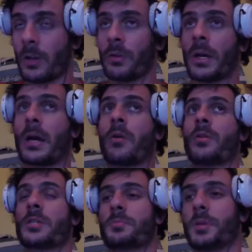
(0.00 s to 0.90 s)
You gotta go
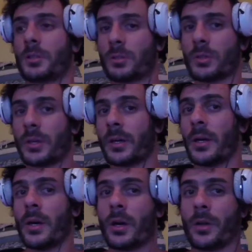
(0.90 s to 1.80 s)
and speak to the
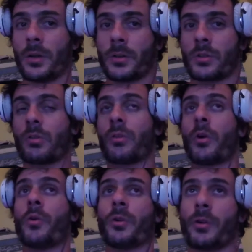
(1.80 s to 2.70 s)

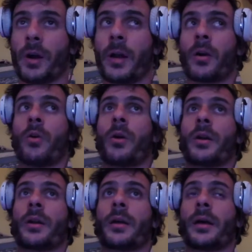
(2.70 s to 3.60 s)
owner. You gotta go and